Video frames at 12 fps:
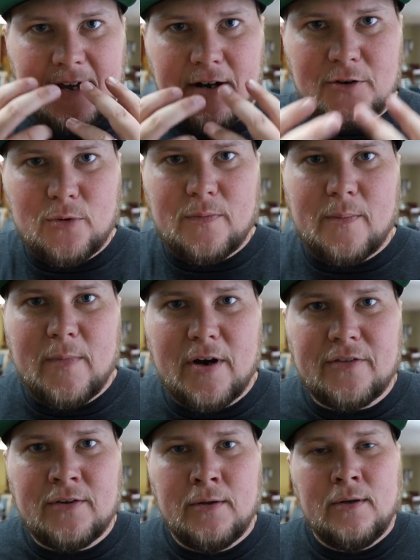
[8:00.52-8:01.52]
I utter with my
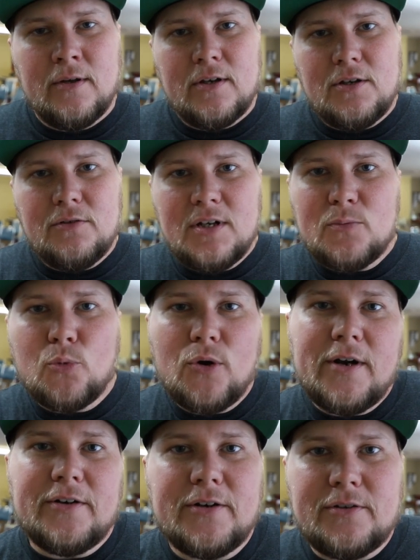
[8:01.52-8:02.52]
mouth, you need
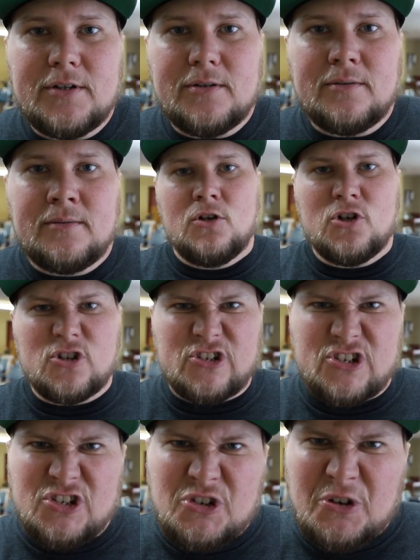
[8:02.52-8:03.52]
prayer, don't you? Her
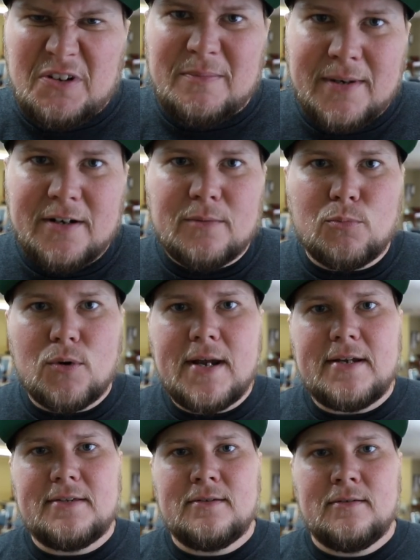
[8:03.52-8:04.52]
stern demeanor
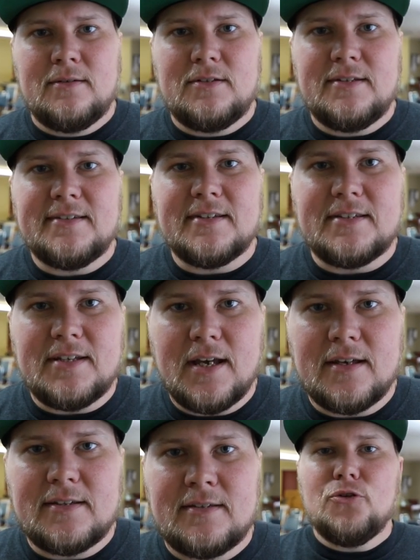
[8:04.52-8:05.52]
breaks. She says,
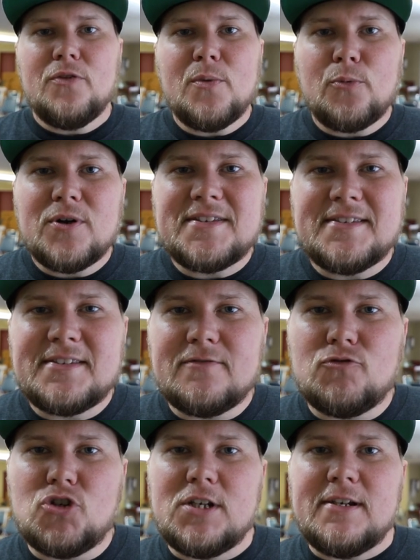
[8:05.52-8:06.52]
yes. You're in the presence
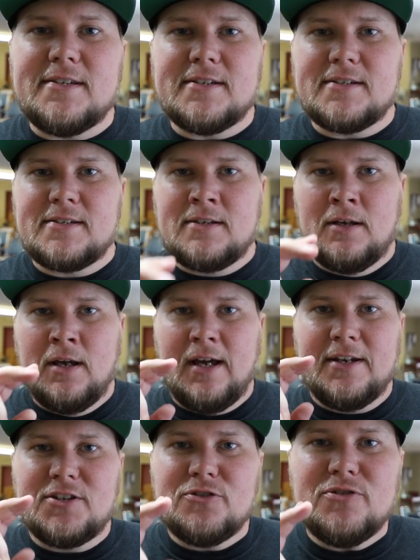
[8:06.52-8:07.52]
of Jesus.
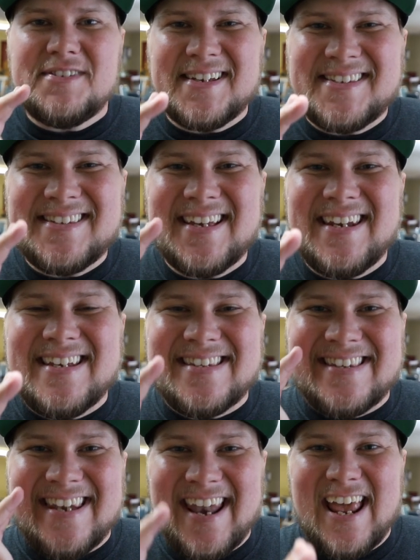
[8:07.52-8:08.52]
And as soon as I said
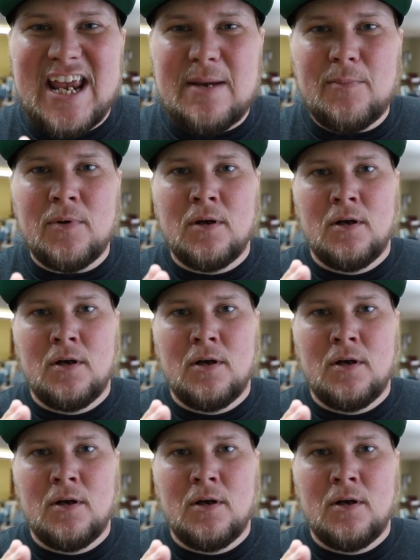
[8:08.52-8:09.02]
his name,